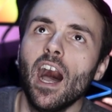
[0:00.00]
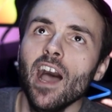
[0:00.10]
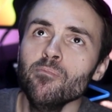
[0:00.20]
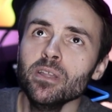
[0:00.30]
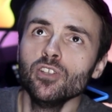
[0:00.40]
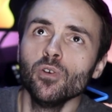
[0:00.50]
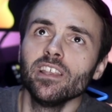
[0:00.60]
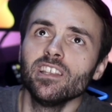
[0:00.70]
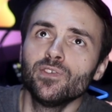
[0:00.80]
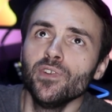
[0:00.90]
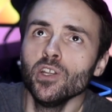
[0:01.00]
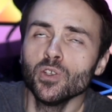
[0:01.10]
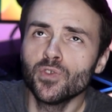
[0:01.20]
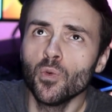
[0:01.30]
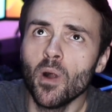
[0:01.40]
I've been doing these
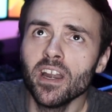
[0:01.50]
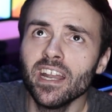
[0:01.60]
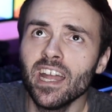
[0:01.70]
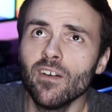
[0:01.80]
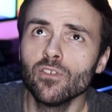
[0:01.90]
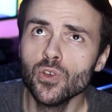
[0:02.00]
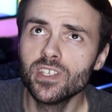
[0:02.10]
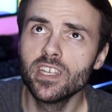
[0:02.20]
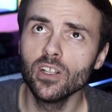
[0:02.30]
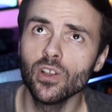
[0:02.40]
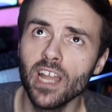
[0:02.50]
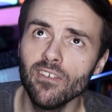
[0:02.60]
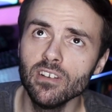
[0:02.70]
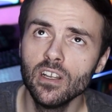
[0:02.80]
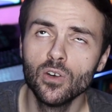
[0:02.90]
videos for 1.5. You still don't
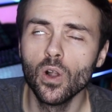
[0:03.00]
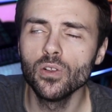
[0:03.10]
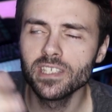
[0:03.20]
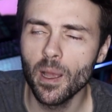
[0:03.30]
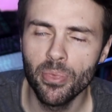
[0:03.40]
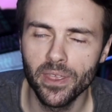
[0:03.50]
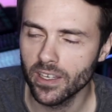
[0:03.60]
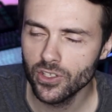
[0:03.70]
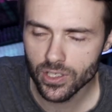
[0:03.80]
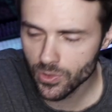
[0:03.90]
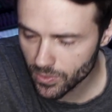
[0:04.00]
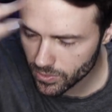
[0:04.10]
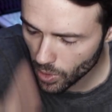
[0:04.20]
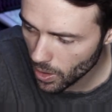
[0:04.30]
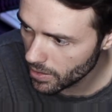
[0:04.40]
have... Roll something. Just
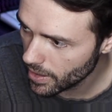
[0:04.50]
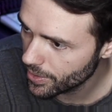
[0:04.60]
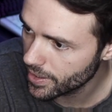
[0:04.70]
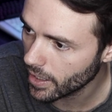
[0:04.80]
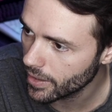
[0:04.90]
roll a little thing.